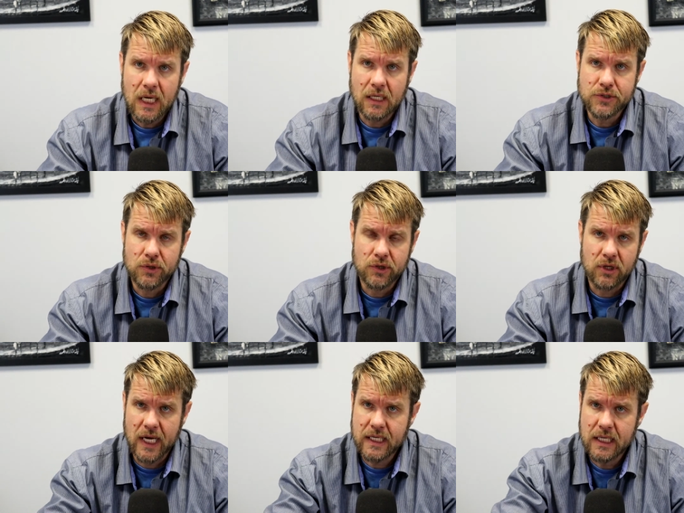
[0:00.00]
So you're
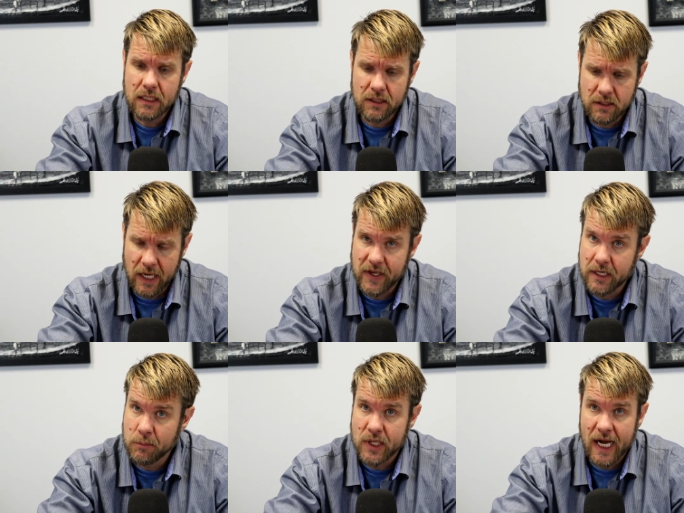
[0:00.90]
collecting on that
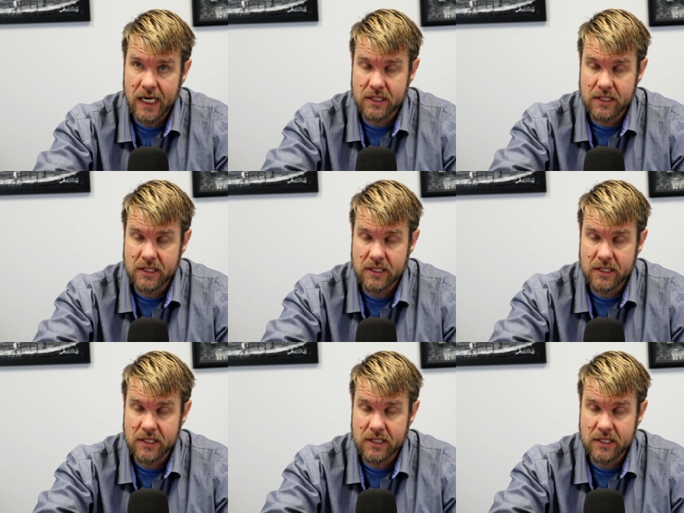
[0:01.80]
W-9.